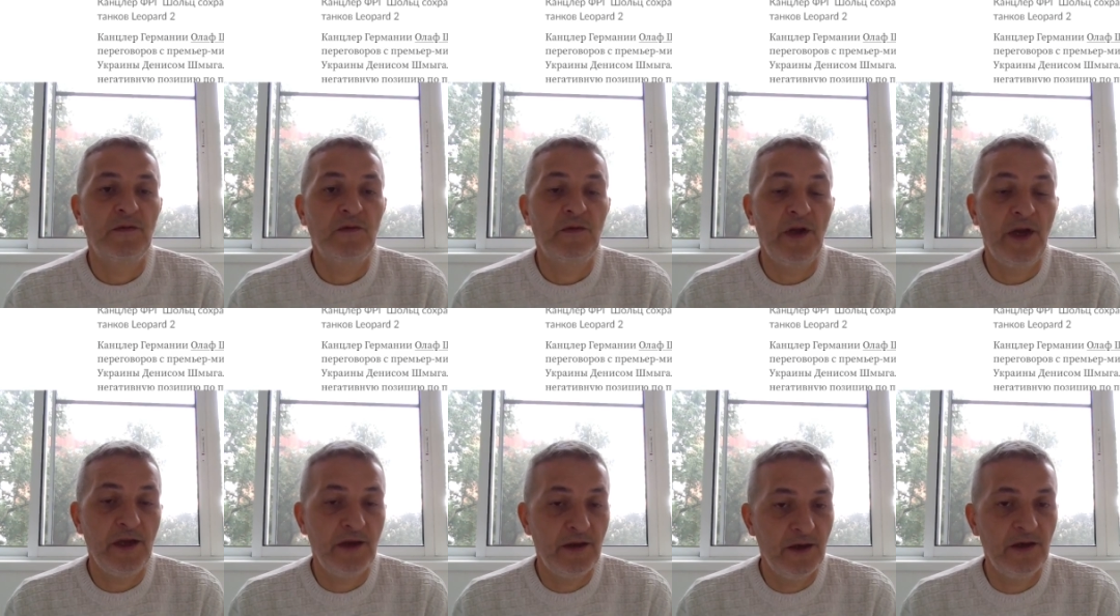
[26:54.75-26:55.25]

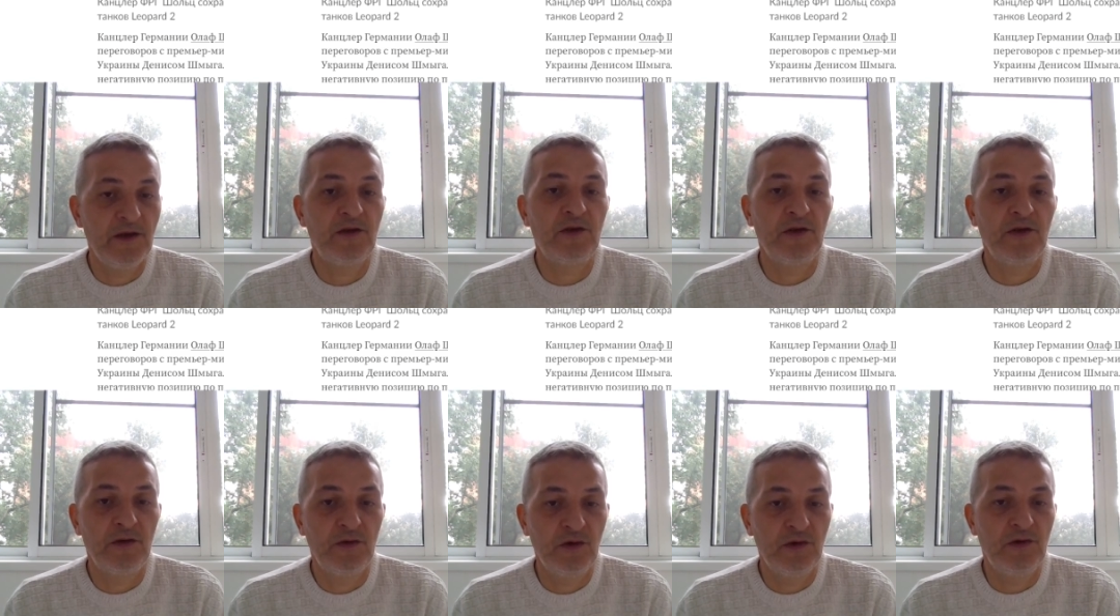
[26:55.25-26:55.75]
They
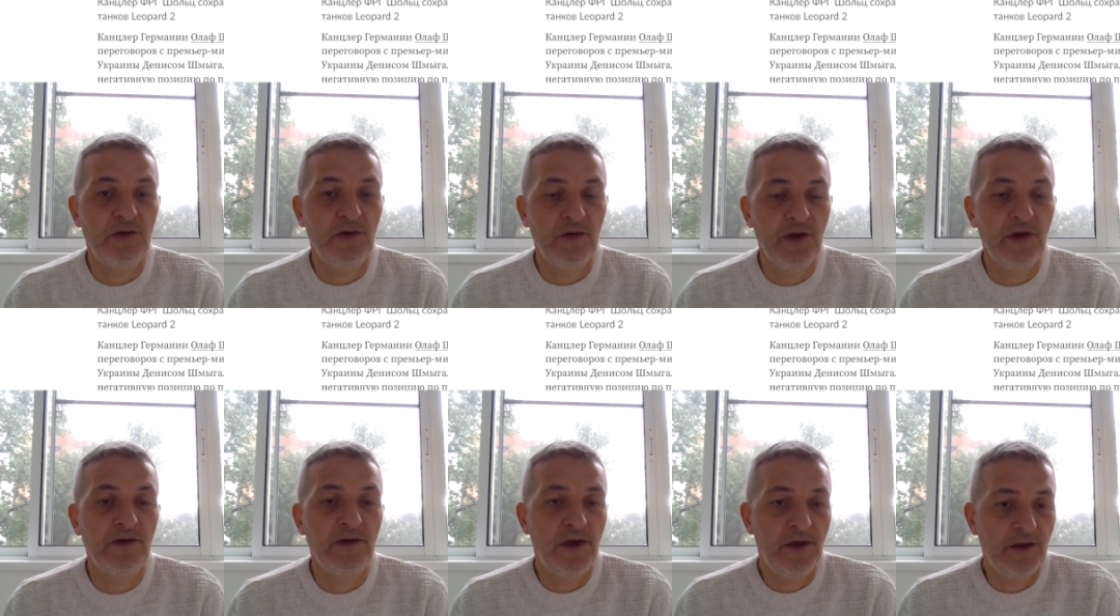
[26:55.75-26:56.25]

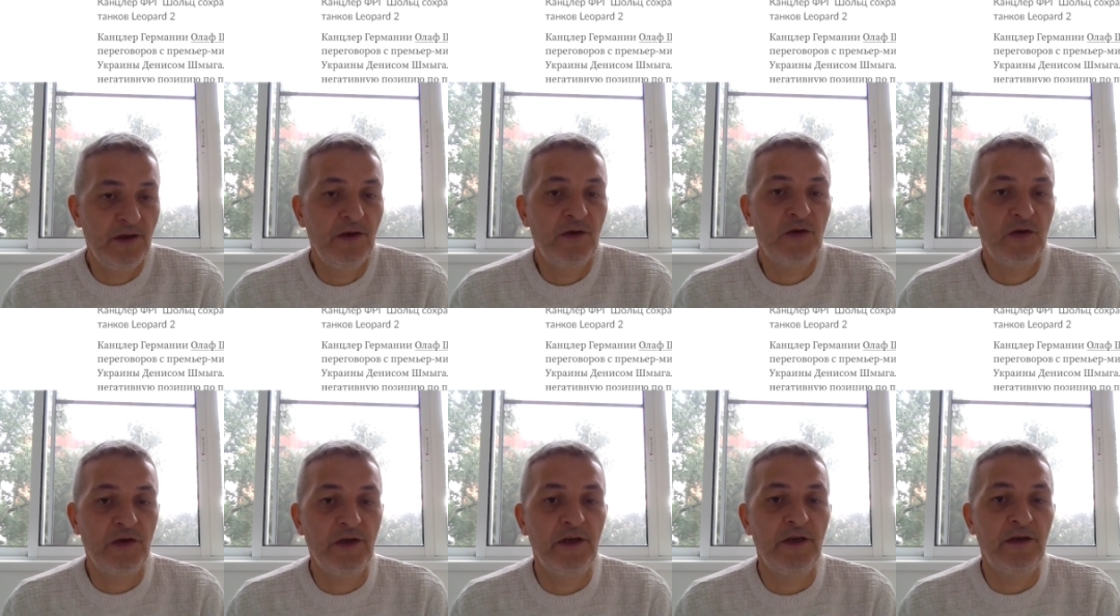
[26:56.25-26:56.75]
did
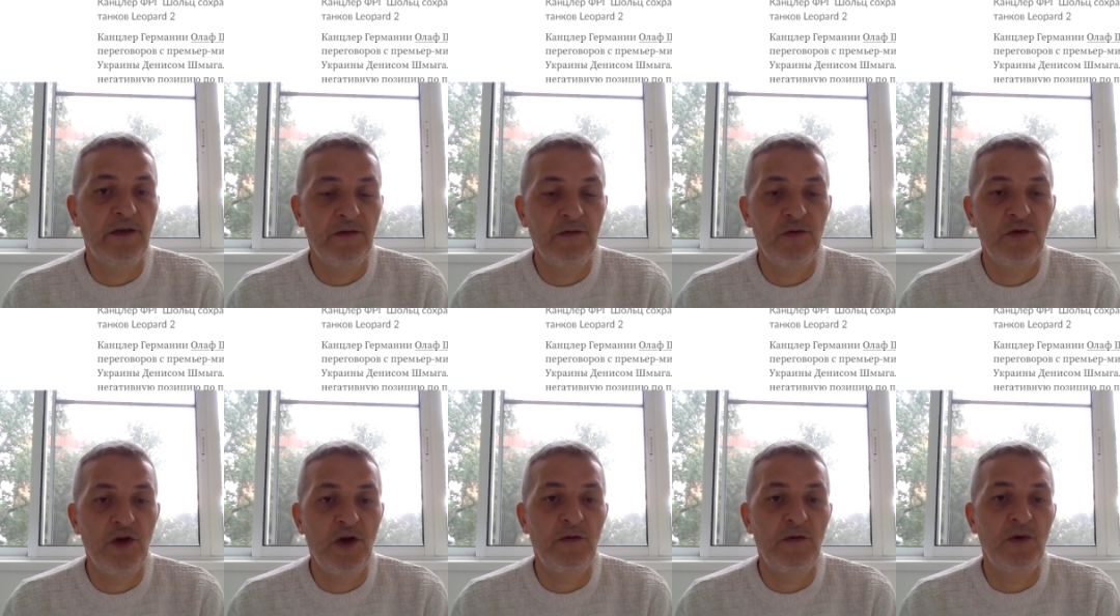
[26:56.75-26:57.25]
see
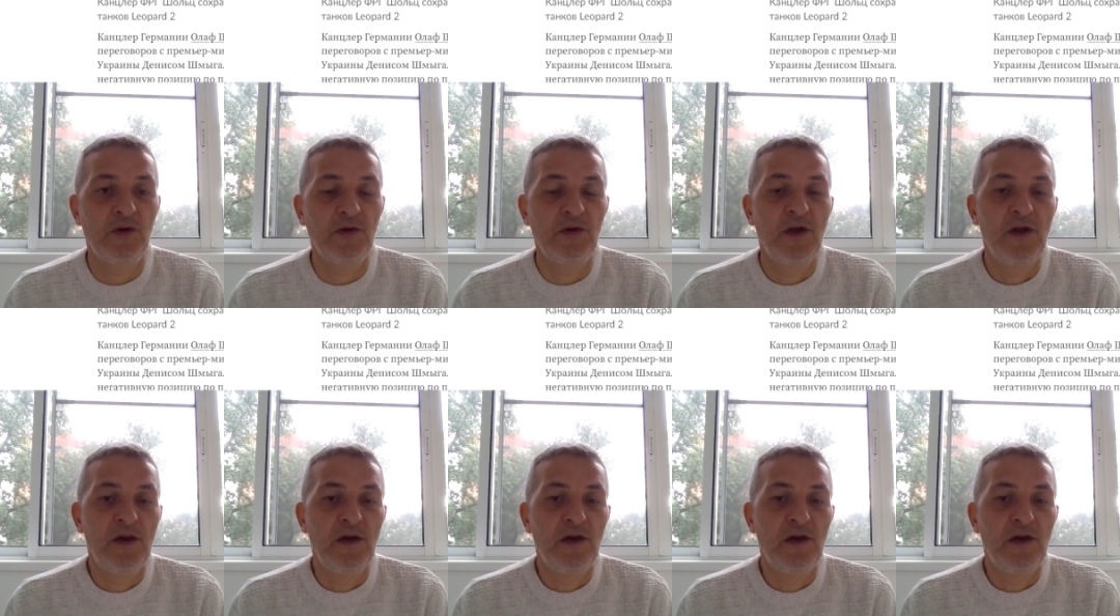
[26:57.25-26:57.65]
German